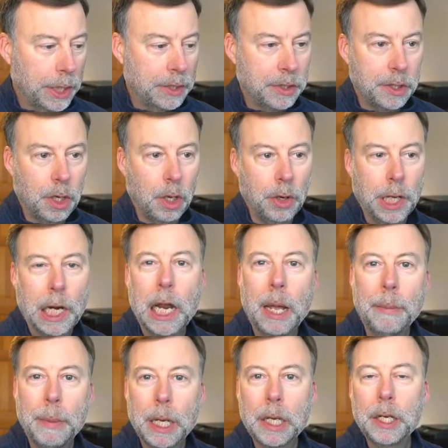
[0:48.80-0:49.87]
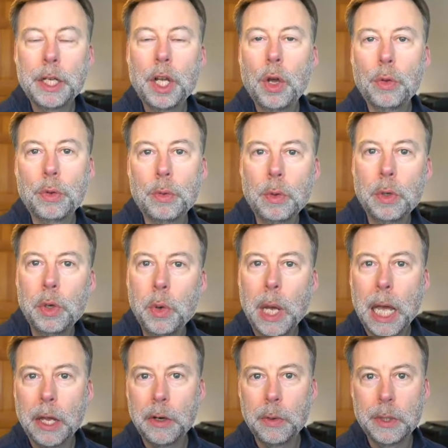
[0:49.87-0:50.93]
installed it. I'm not going to go through
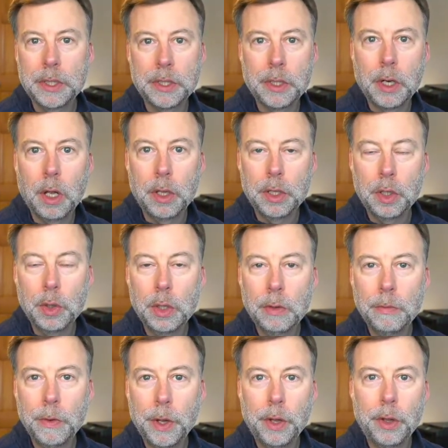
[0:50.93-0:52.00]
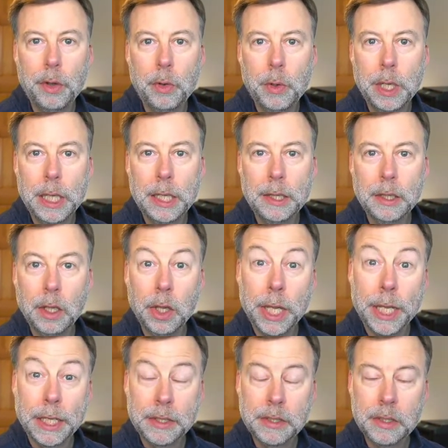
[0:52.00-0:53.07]
how to install it. You can follow in the
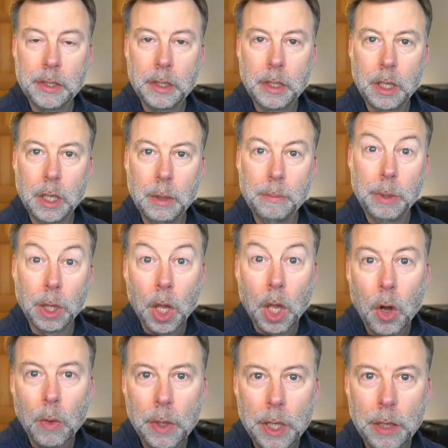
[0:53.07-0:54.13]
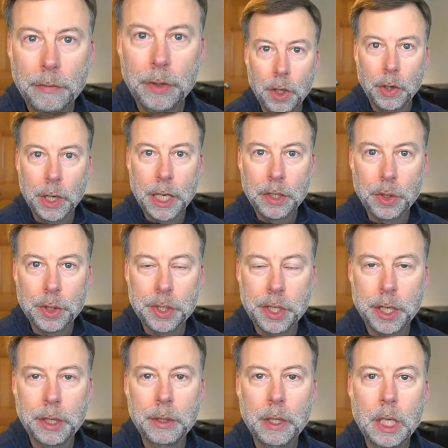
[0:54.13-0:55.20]
links below if you're
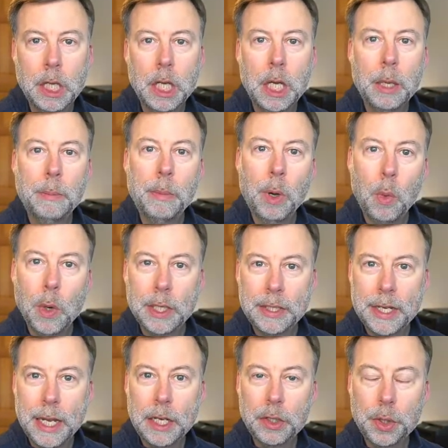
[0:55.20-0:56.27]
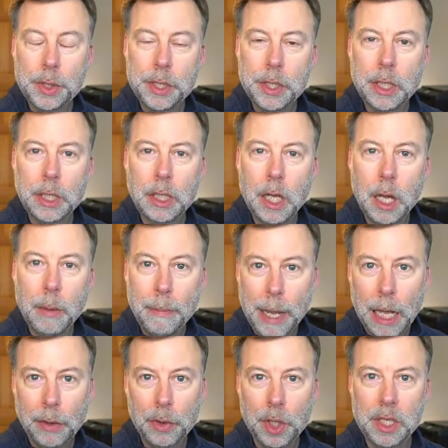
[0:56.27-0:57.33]
interested. But what's interesting
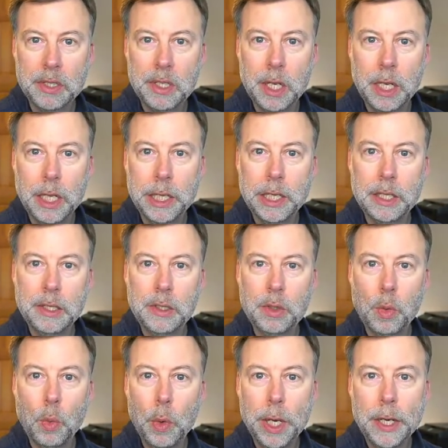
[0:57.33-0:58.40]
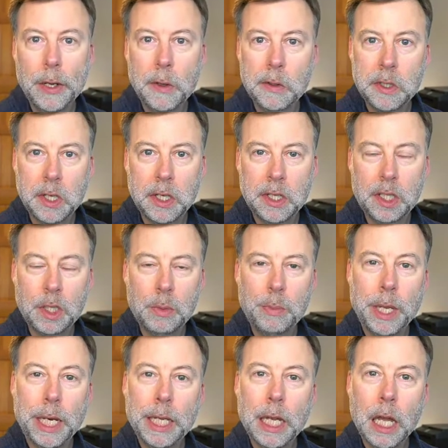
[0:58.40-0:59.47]
about this is Windows is
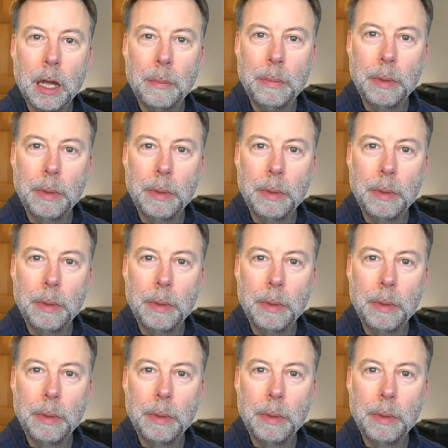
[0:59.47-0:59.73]
spinning up